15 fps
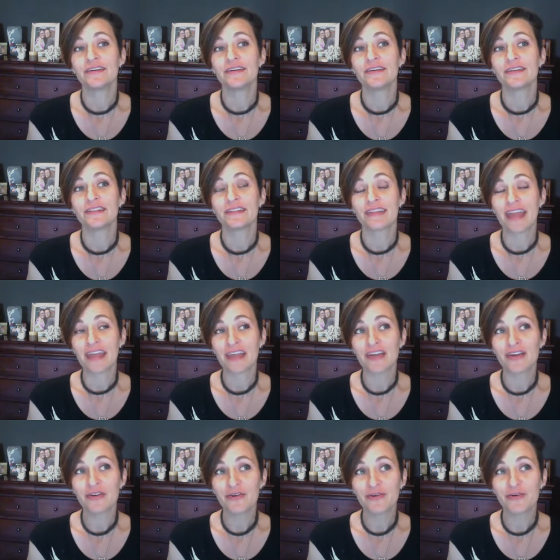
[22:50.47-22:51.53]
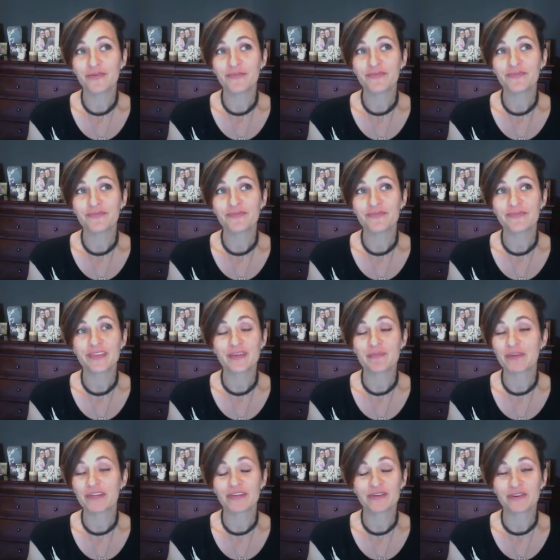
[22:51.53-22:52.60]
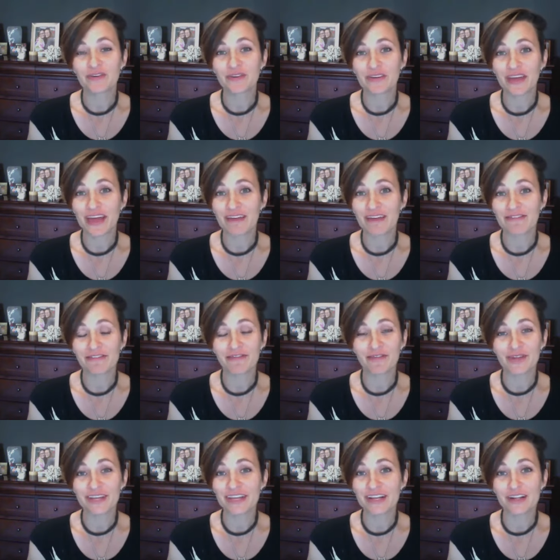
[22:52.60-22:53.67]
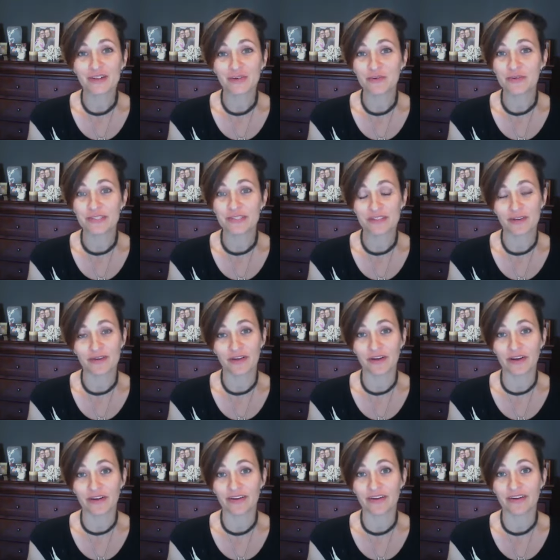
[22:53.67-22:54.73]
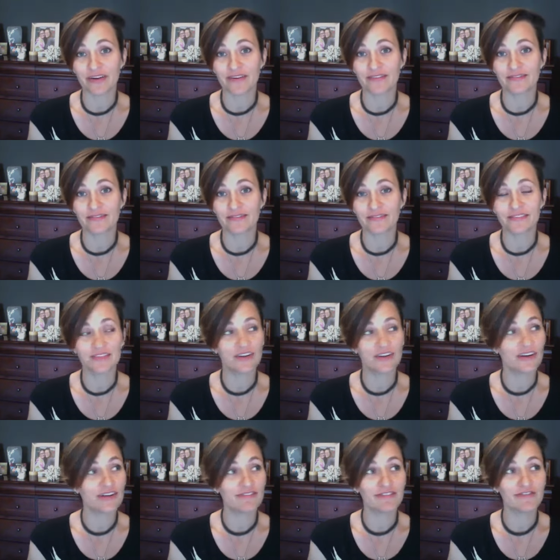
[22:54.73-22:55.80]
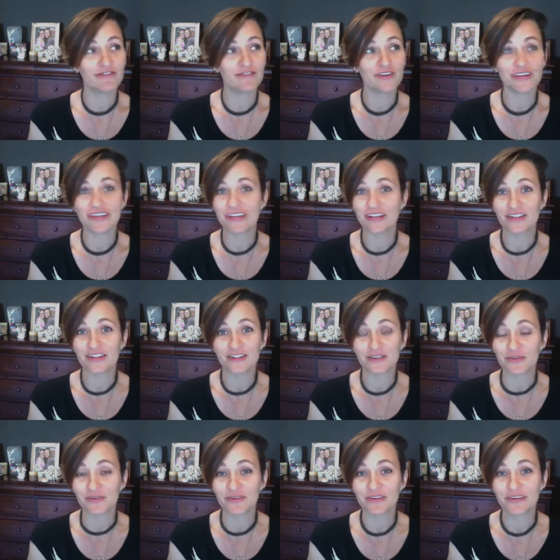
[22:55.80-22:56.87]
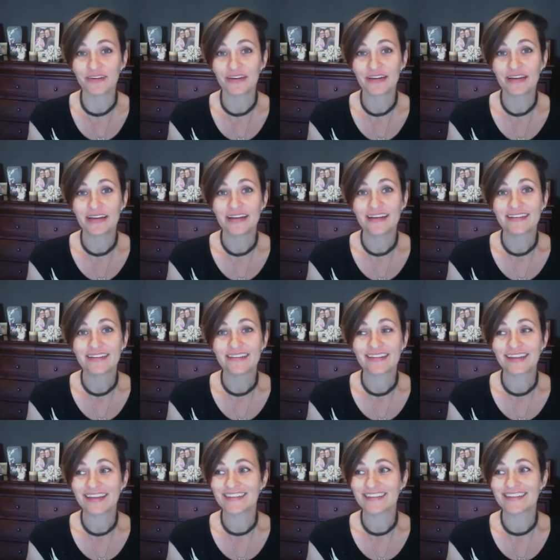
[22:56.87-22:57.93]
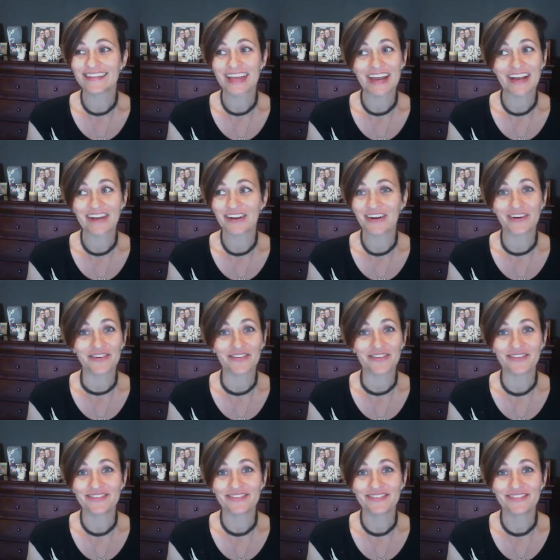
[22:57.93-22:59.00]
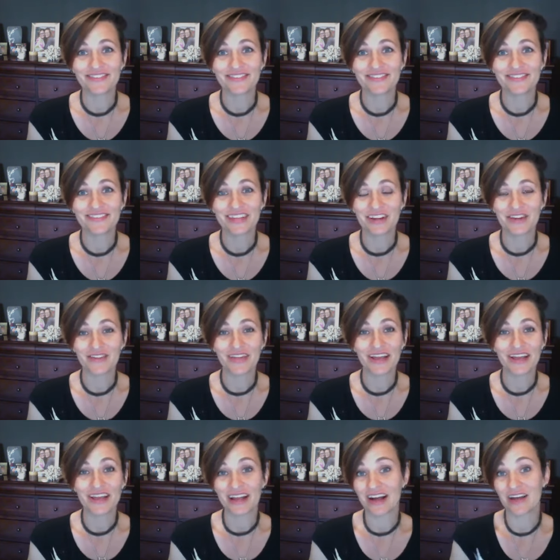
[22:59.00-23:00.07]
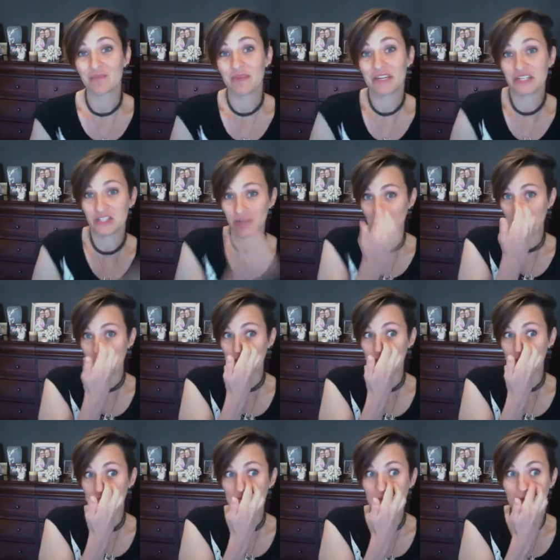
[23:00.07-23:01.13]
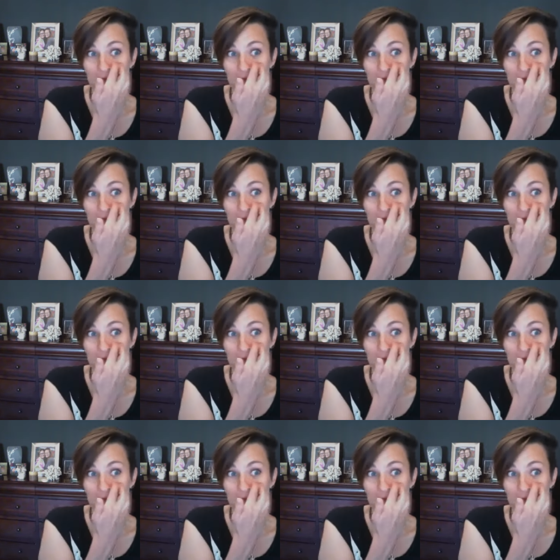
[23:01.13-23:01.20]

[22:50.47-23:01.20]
thank you, but you don't have a freaking clue what's going on here. You don't have a freaking clue. Like, let it go. You know, let God be in charge. Like,